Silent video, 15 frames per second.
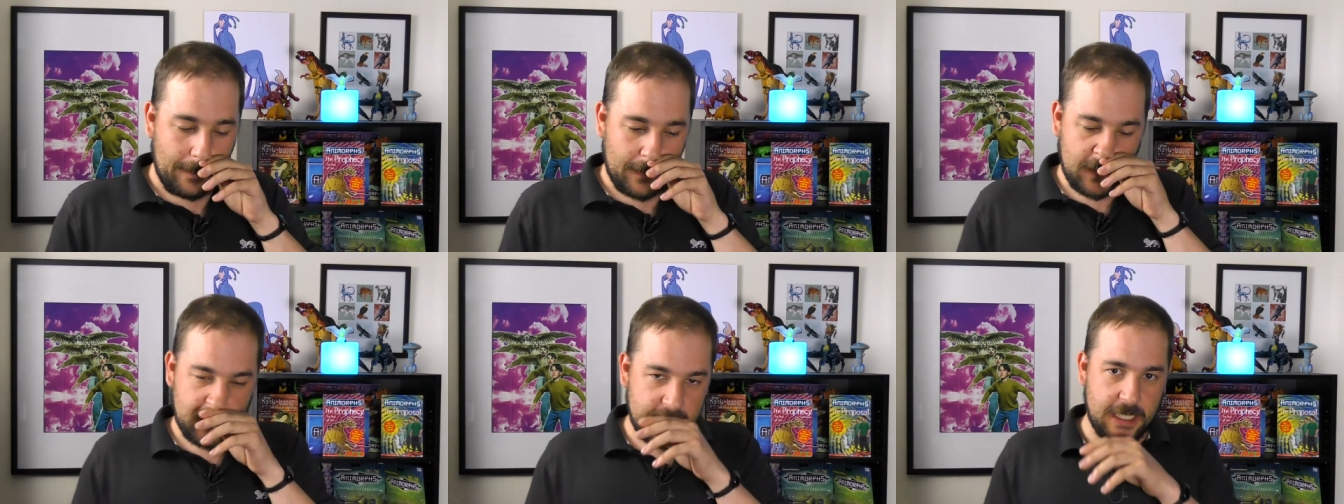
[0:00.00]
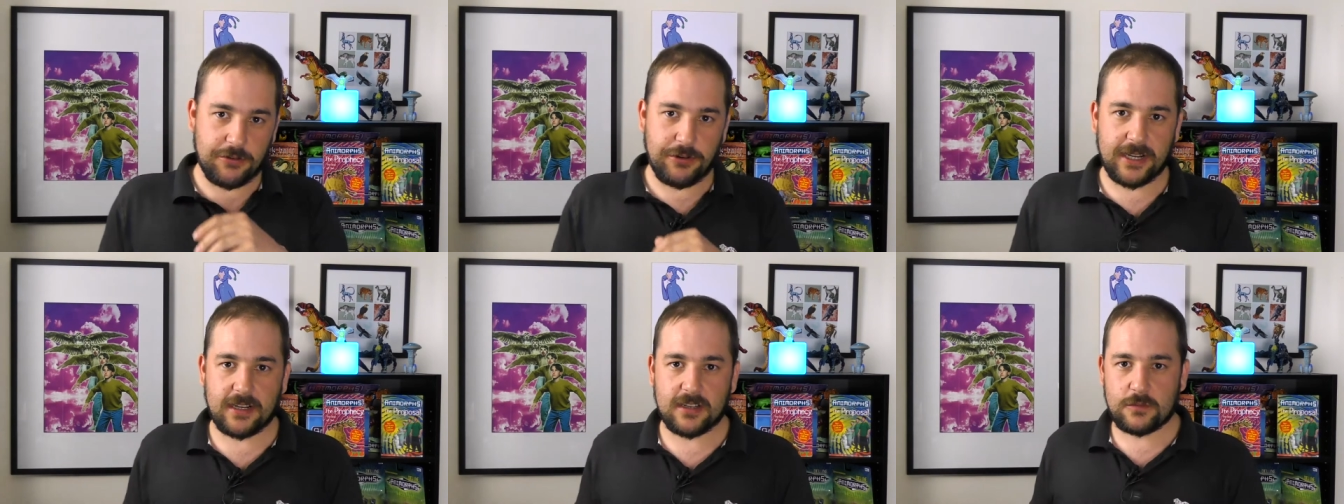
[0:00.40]

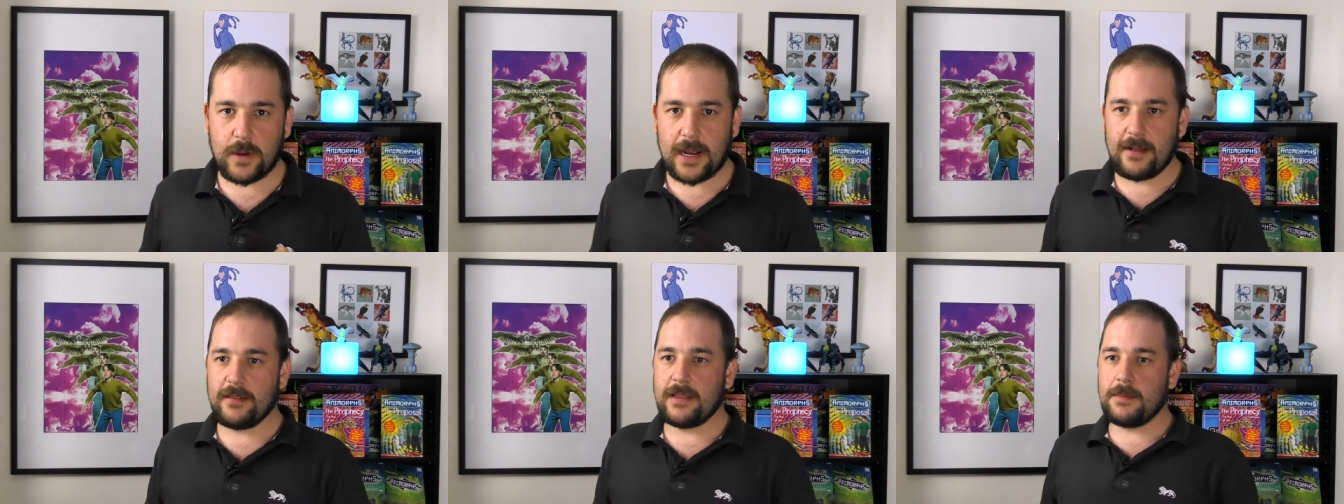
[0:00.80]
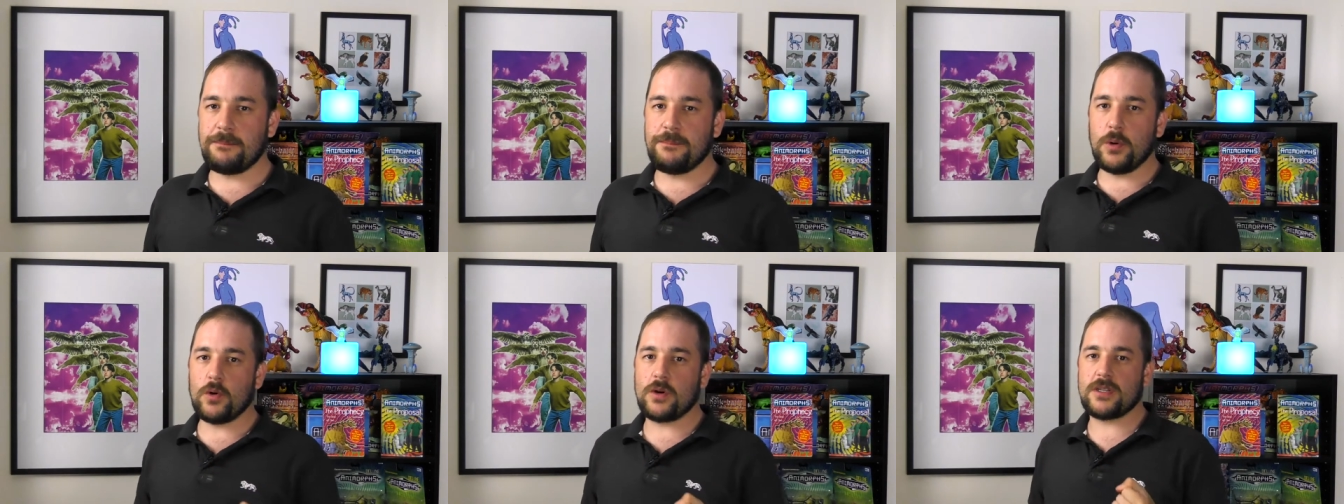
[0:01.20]
considering as well that
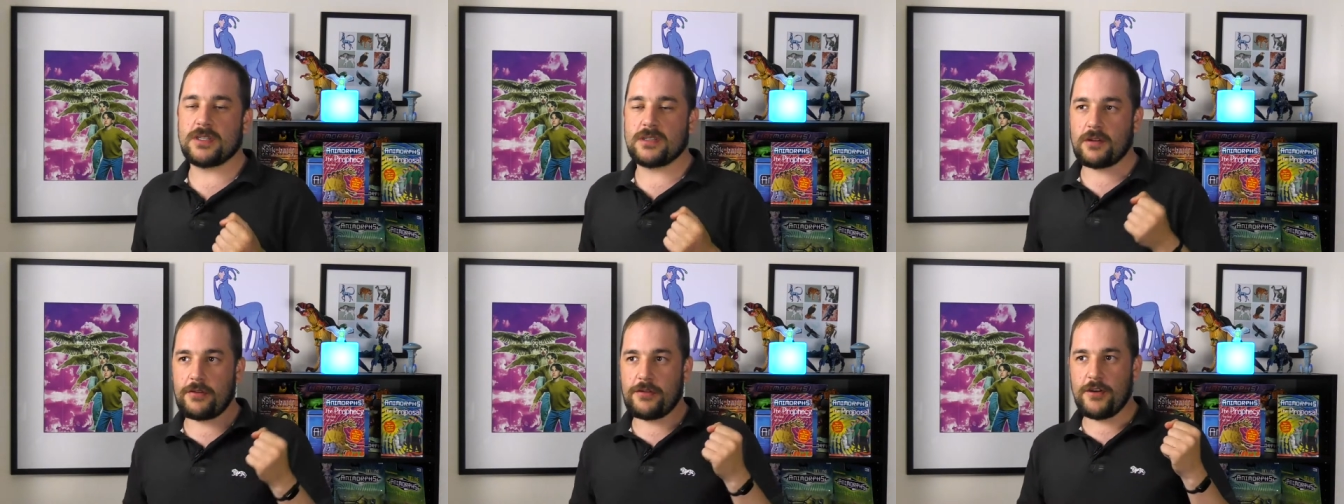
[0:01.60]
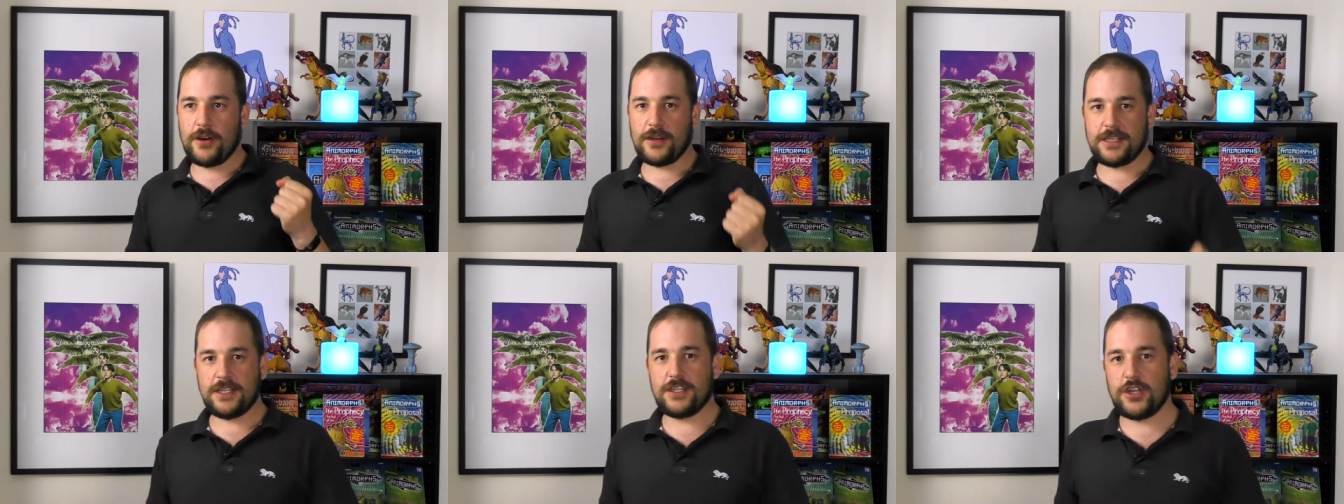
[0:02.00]
books
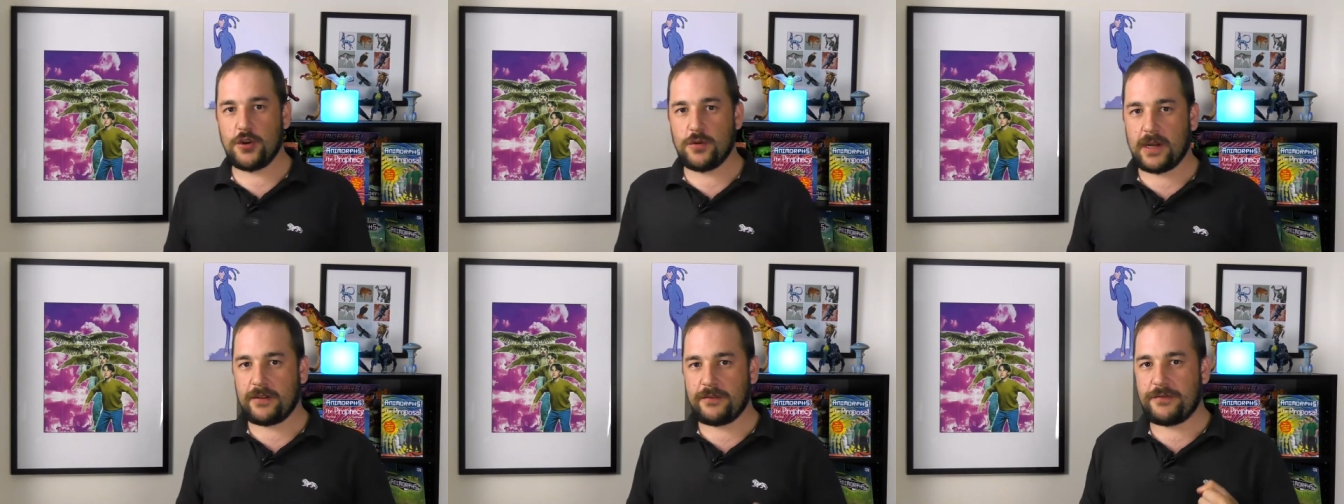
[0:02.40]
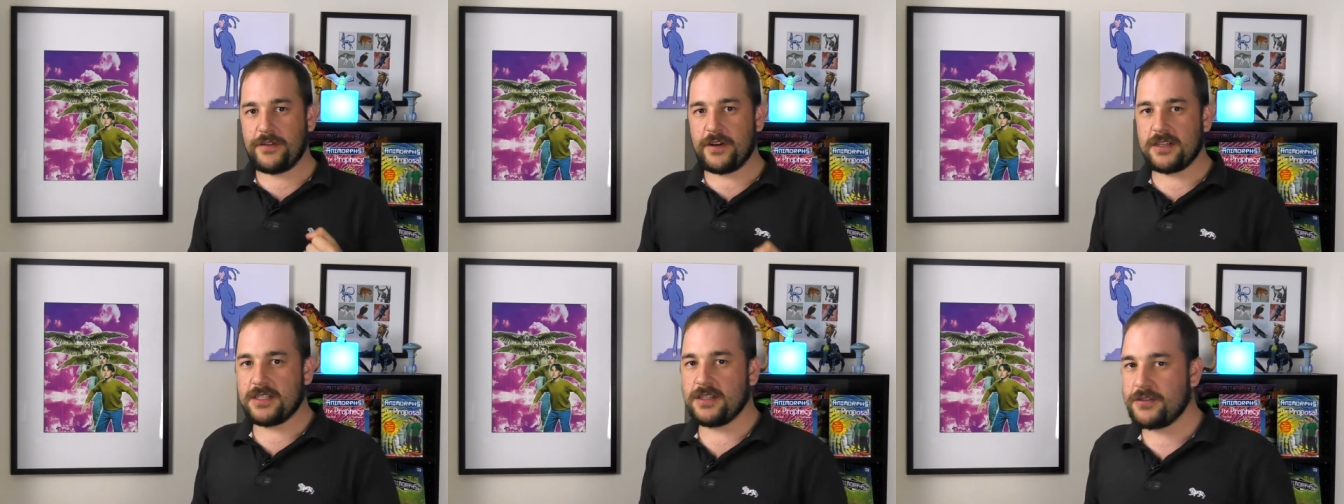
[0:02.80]
thirty-two and
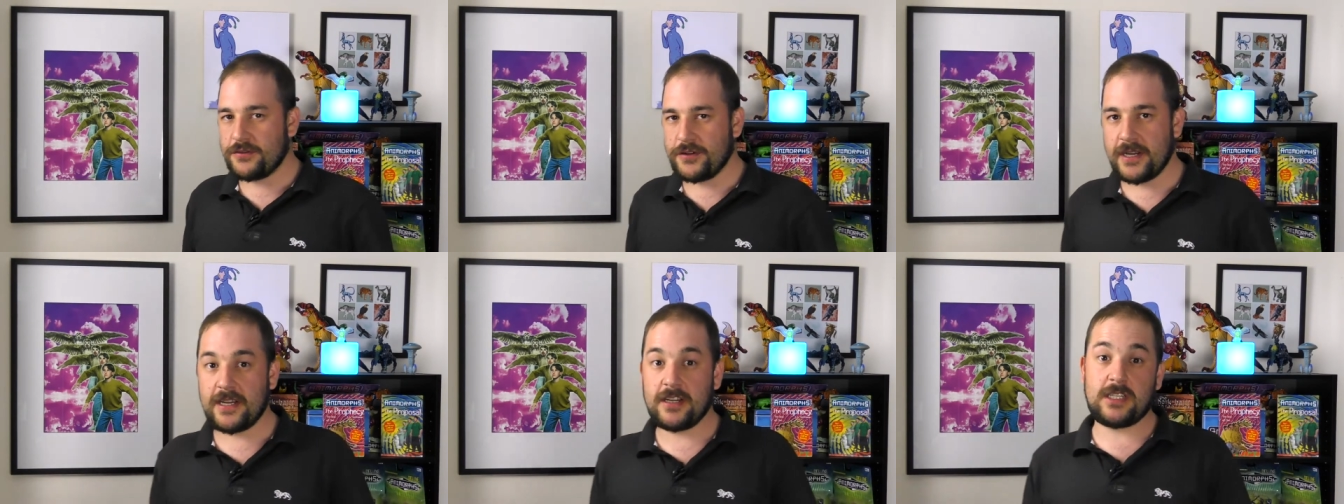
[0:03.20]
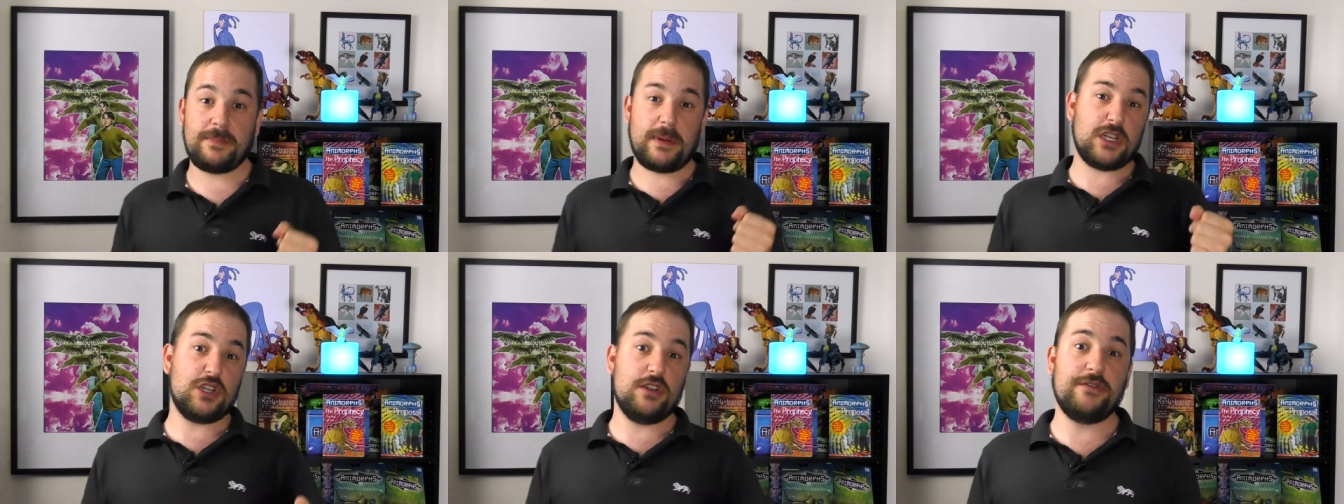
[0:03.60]
thirty-three,
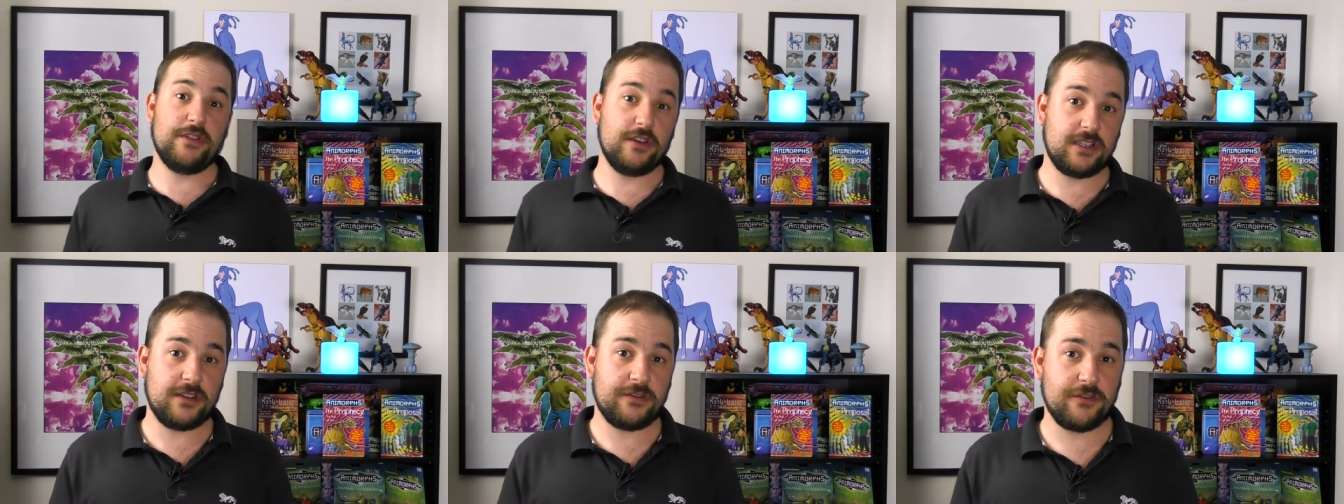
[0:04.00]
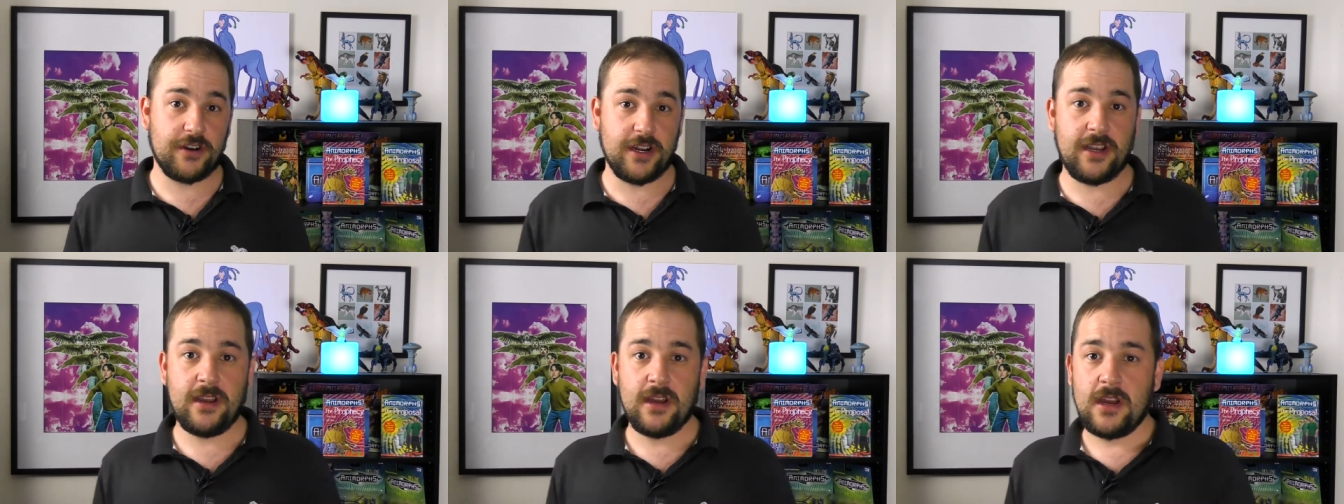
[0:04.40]
especially
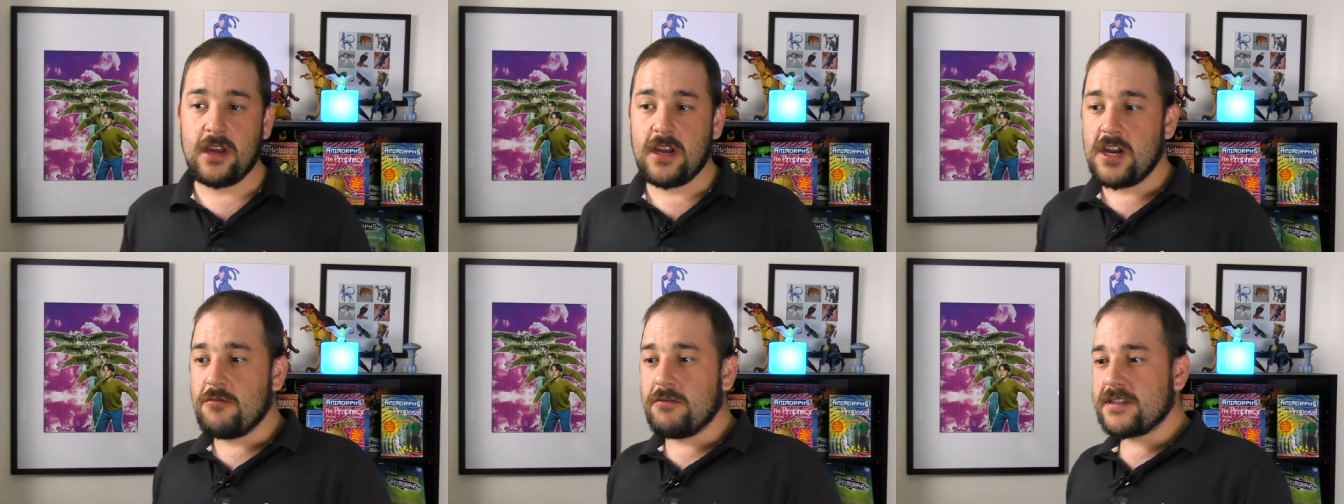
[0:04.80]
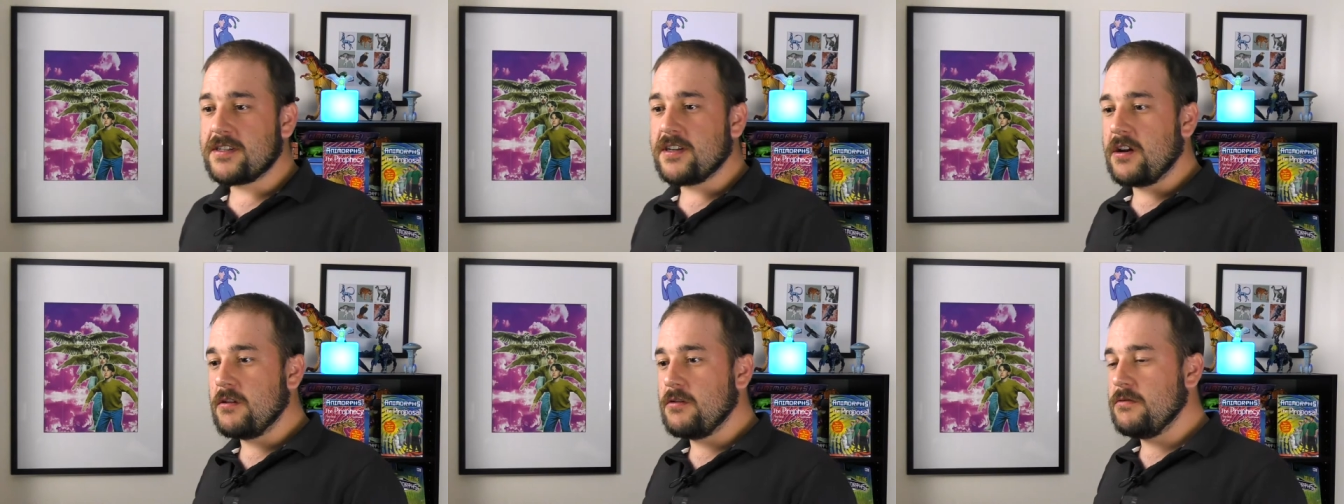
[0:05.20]
thirty-three, were
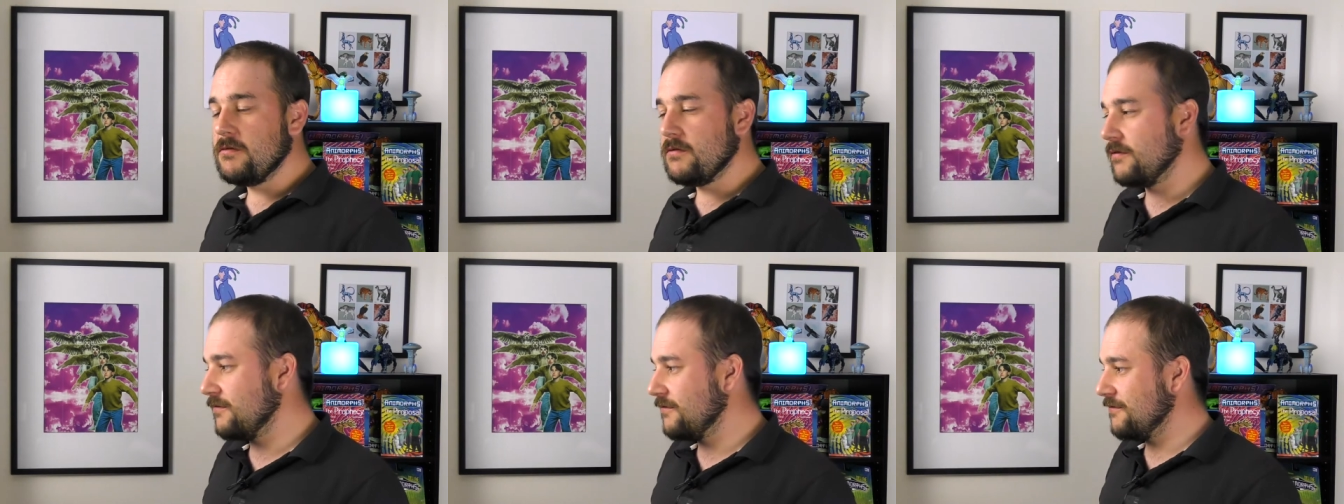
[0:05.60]
so